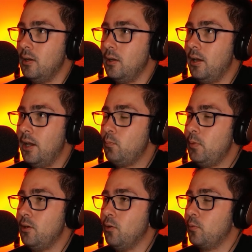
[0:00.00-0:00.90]
And we
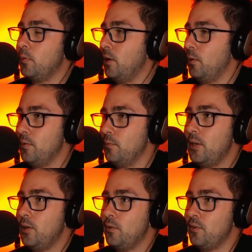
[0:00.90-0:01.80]
could go
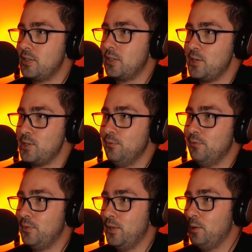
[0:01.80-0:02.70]
into the discussion
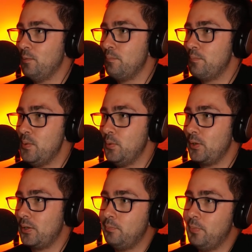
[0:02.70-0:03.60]
of, people
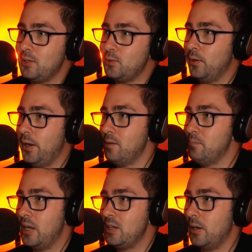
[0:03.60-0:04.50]
not being taught how to
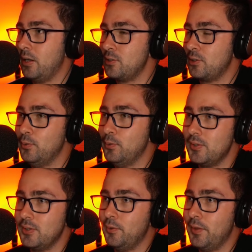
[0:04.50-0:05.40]
manage money in
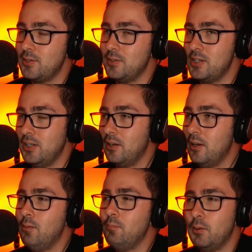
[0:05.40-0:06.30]
schools and all that sort of shit.
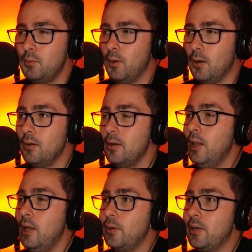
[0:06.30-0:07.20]
But we won't.
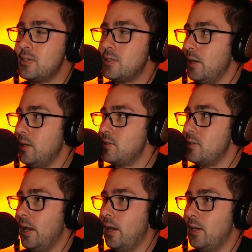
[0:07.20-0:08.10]
But it's
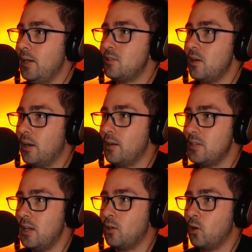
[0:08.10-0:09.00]
interesting how kids don't
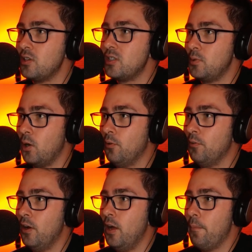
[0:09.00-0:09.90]
understand the concept
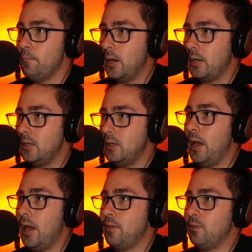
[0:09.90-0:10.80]
of money
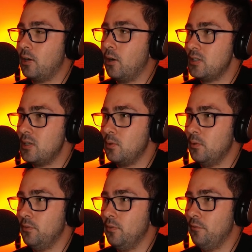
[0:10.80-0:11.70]
and the concept
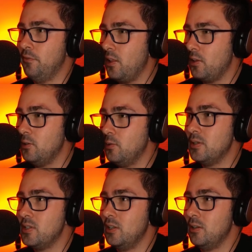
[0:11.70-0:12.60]
of value
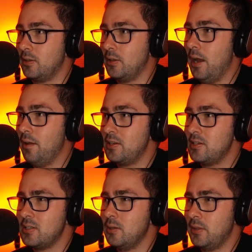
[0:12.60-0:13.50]
and shit like that. And that's
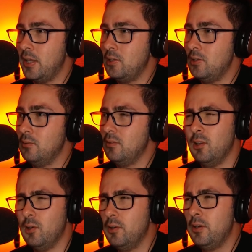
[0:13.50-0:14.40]
just something that you
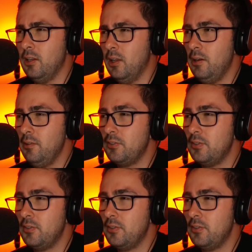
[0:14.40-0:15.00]
learn in life.